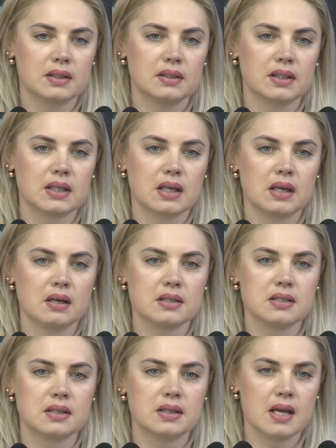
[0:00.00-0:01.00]
There was
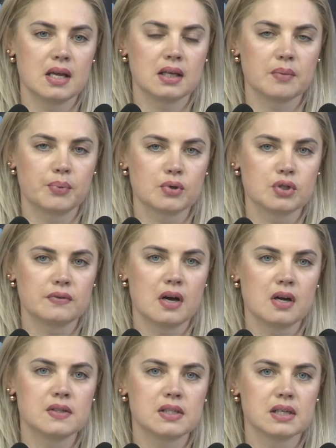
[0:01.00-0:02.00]
the decision to
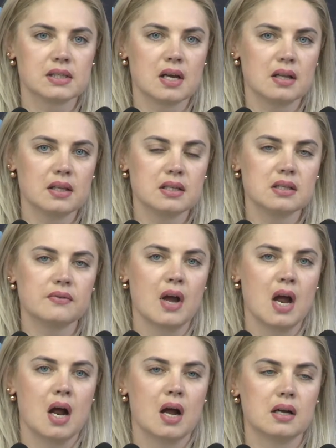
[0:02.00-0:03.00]
evacuate
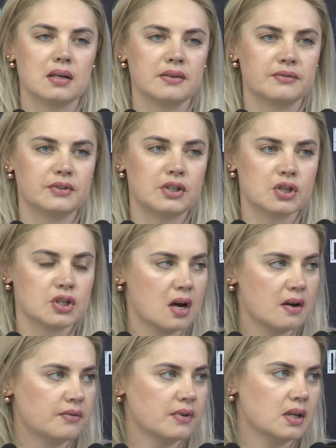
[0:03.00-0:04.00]
children
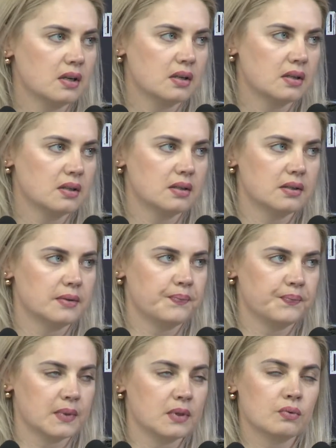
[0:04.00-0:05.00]
residing in
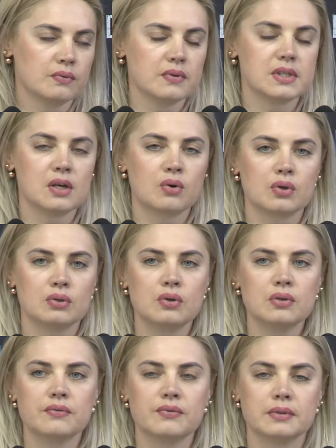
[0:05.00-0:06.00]
such
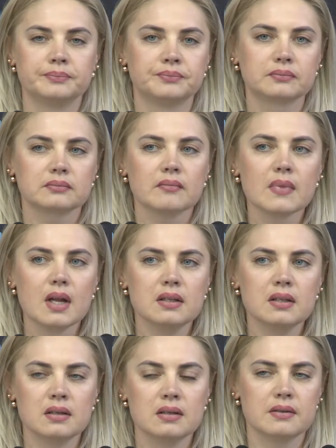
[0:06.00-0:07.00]
institutions
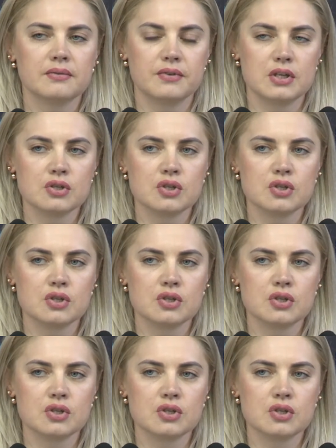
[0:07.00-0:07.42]
abroad.